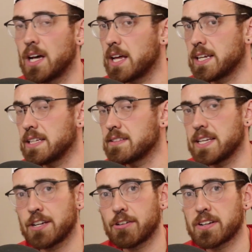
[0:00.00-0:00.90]
I can
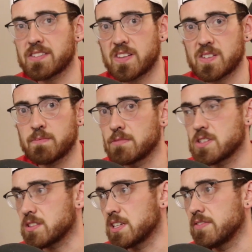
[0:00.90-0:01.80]
take criticism,
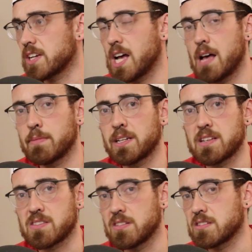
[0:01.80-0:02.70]
just leave a comment
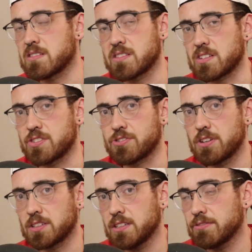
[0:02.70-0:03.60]
as long as it's
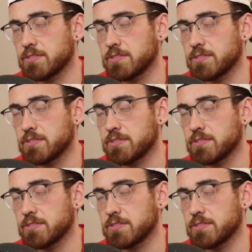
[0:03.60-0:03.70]
constructive.